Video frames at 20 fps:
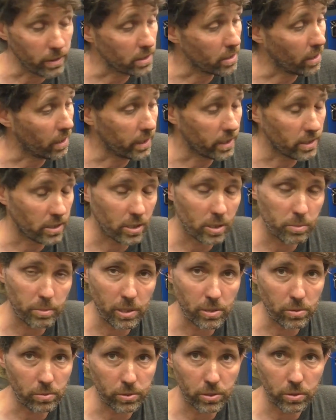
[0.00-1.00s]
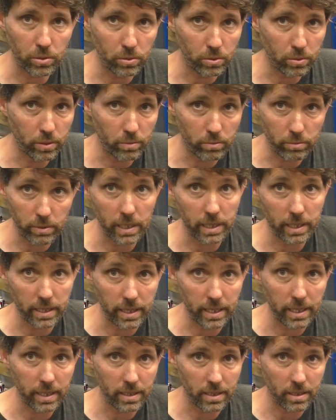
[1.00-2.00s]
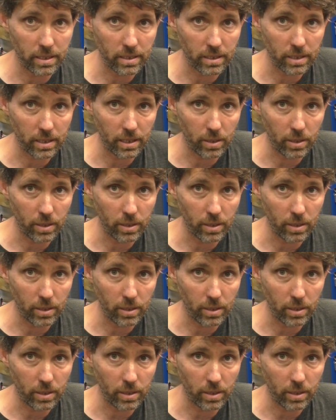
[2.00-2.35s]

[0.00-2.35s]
It's not like it's a special tool you really needed